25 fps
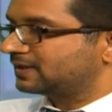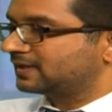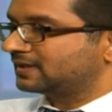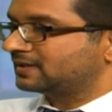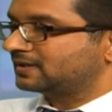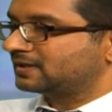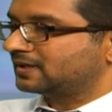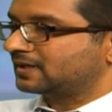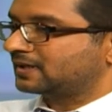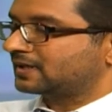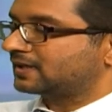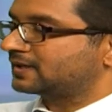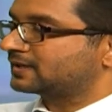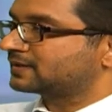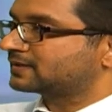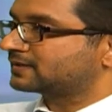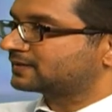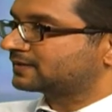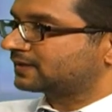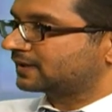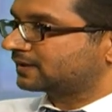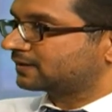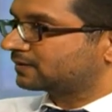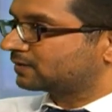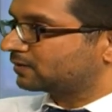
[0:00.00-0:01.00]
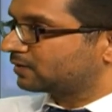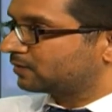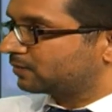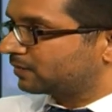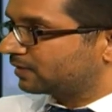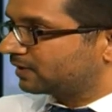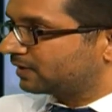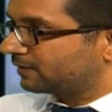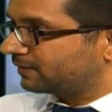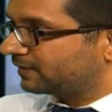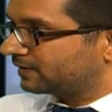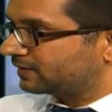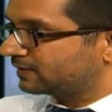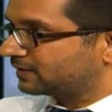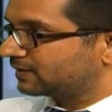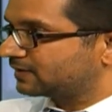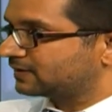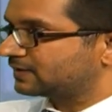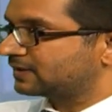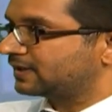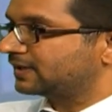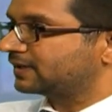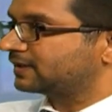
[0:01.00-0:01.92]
Then there are sex hormone deficiencies